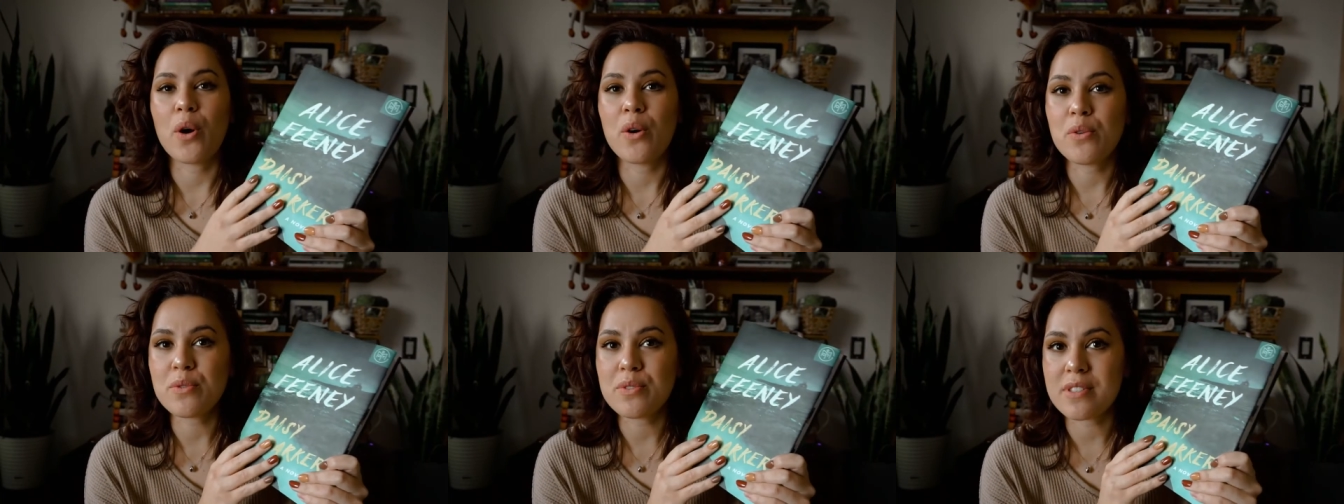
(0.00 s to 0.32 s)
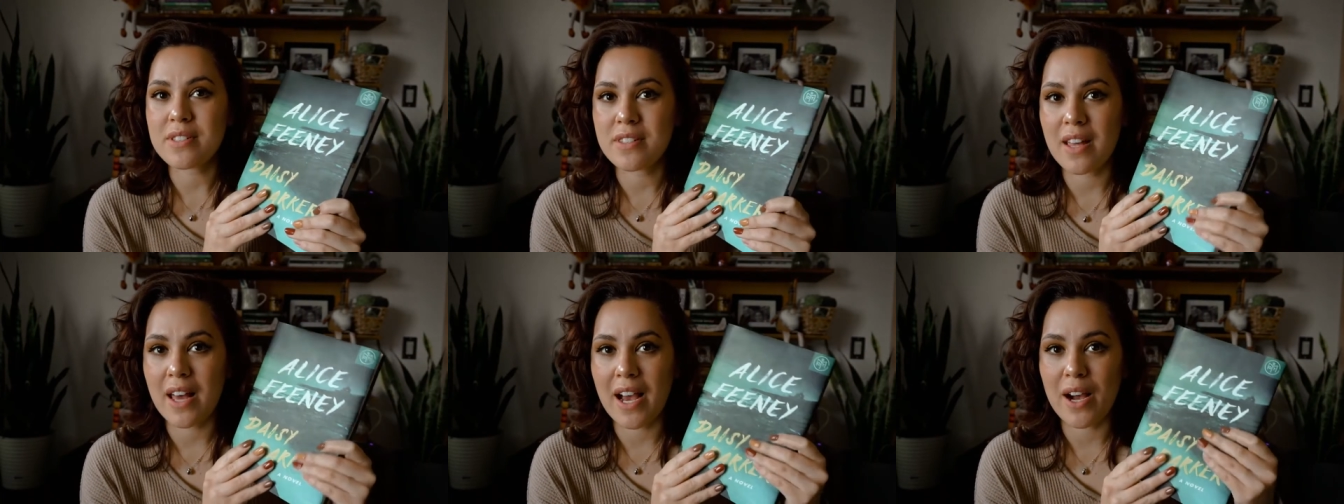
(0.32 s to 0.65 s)

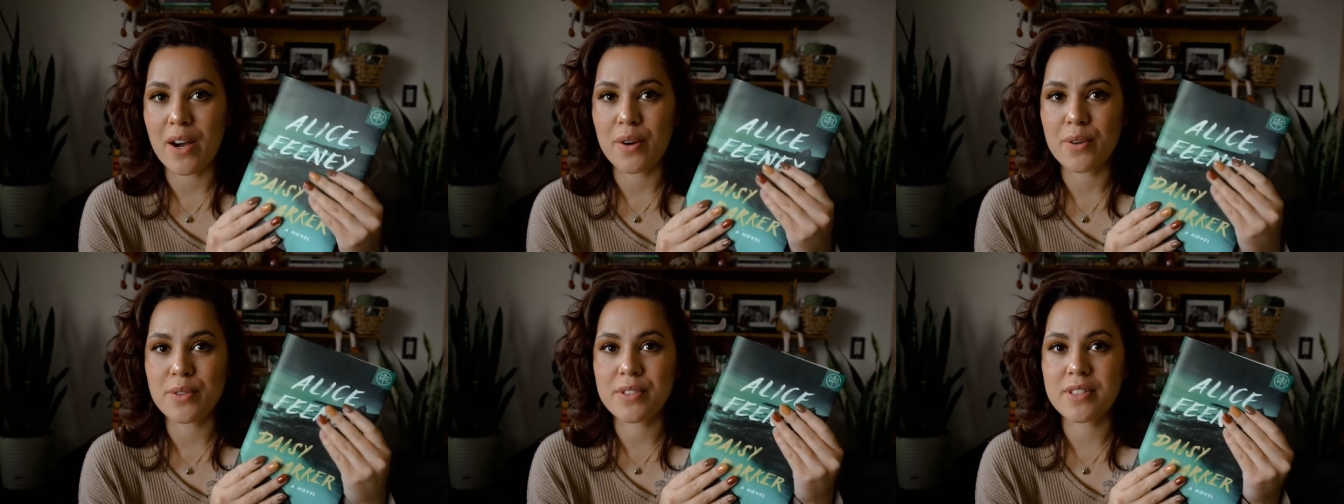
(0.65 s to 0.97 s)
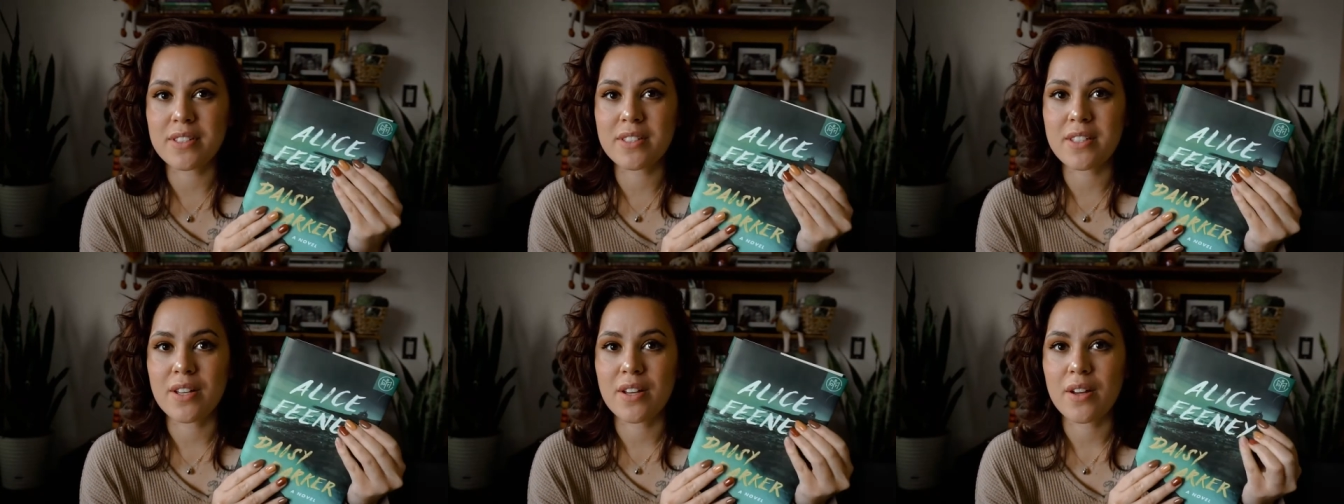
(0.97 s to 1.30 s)
owns the
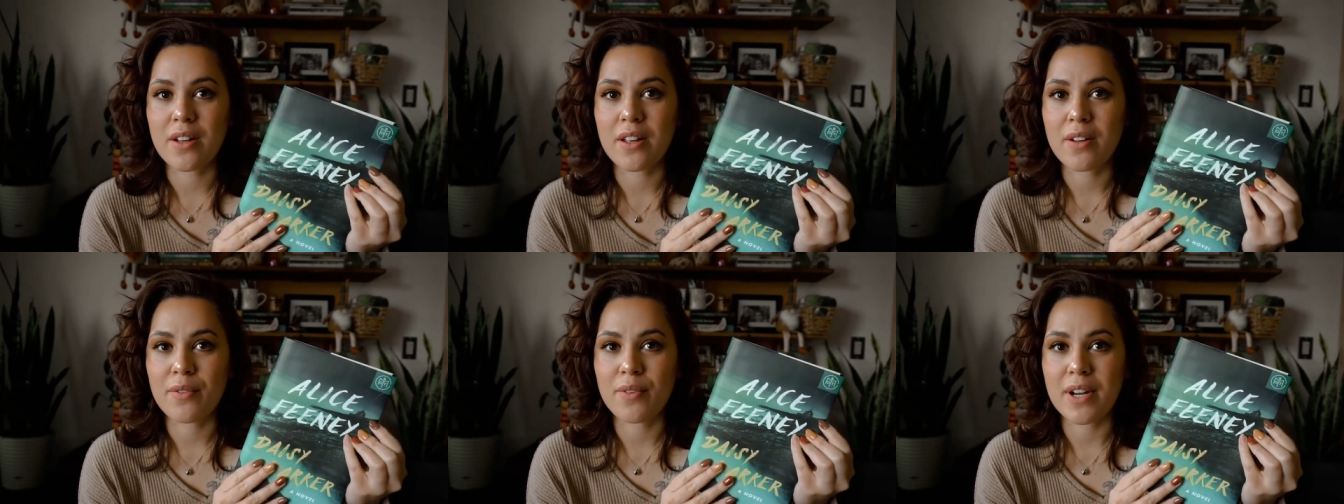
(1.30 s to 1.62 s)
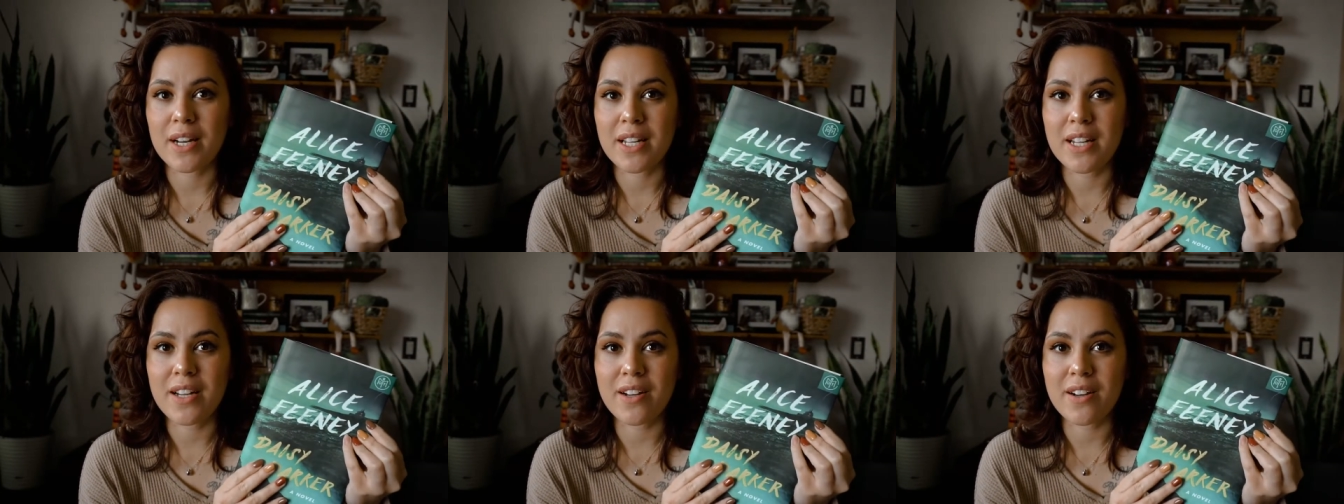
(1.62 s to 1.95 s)
house
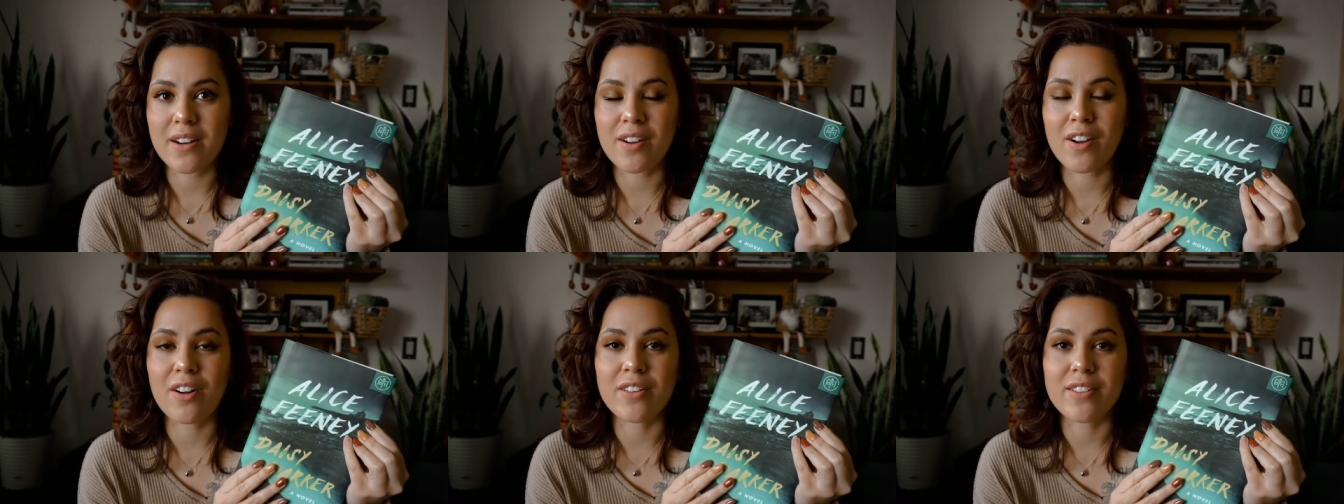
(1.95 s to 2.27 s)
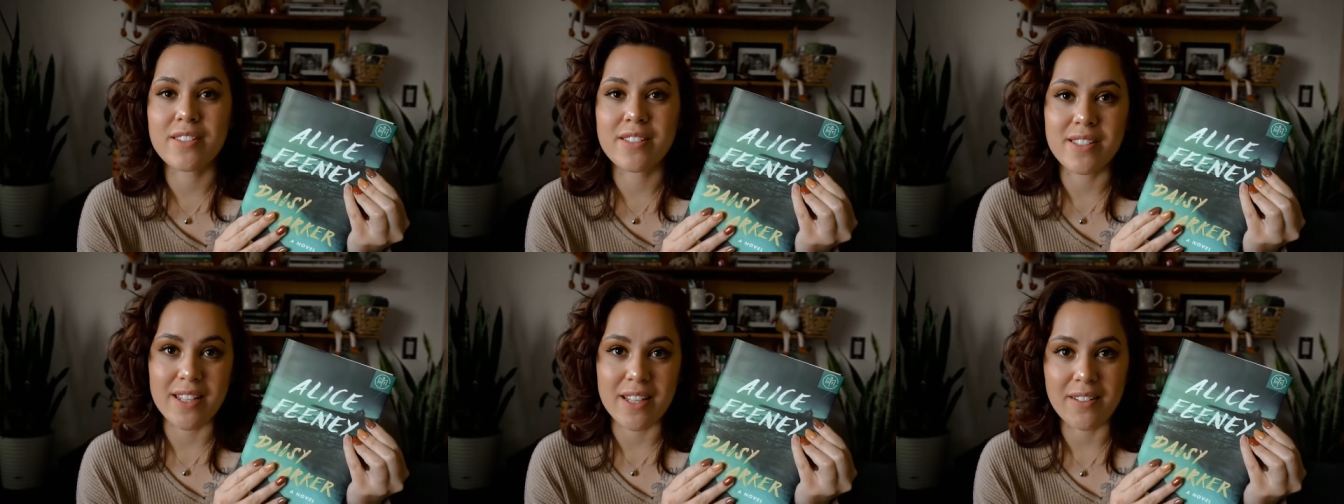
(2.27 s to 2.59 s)
right here
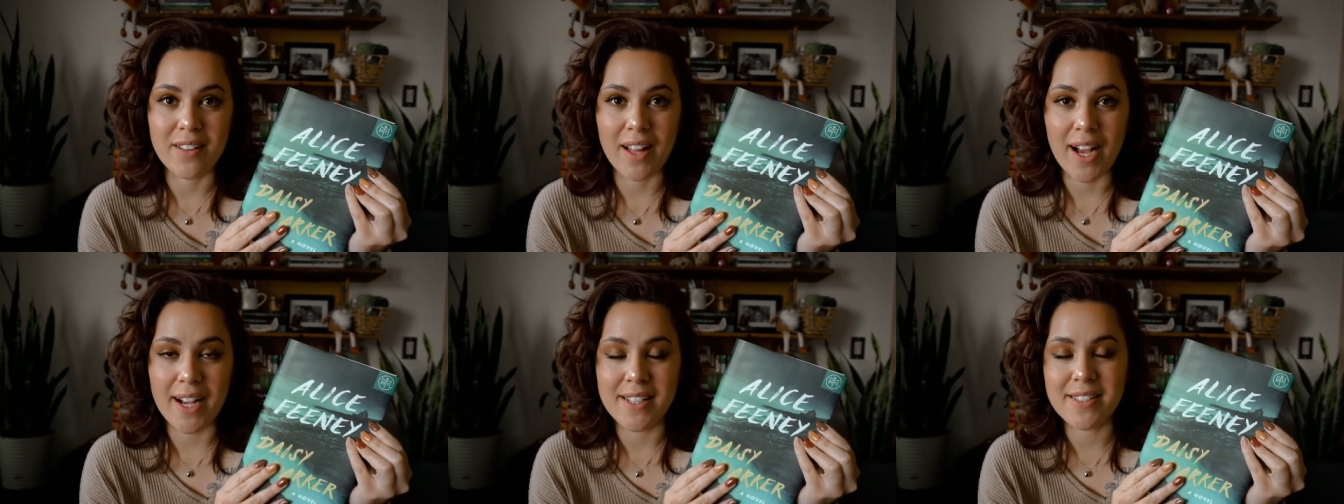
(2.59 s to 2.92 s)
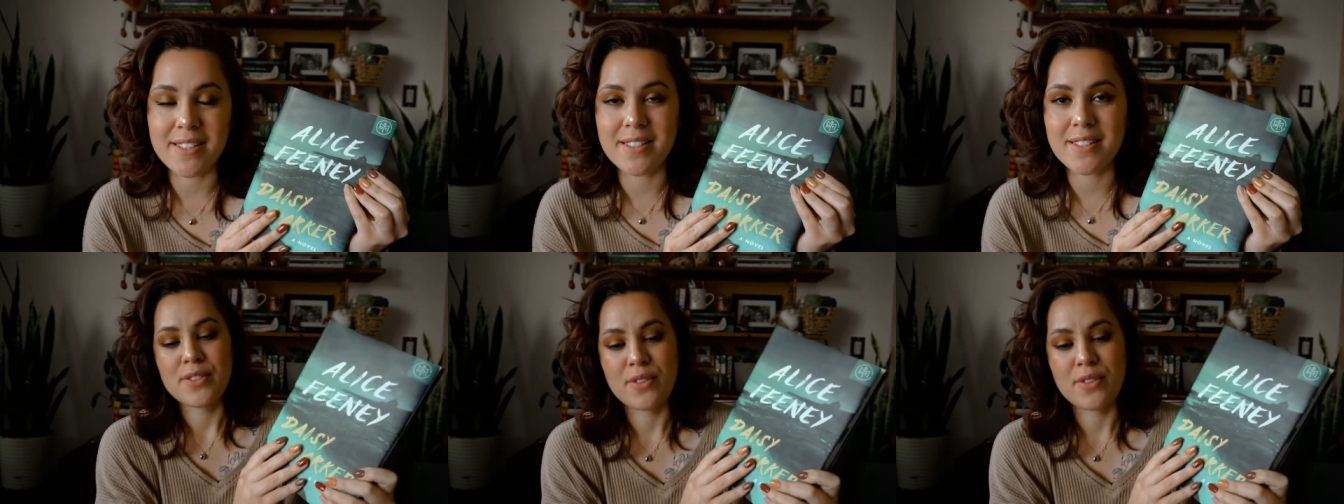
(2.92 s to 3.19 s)
called sea glass.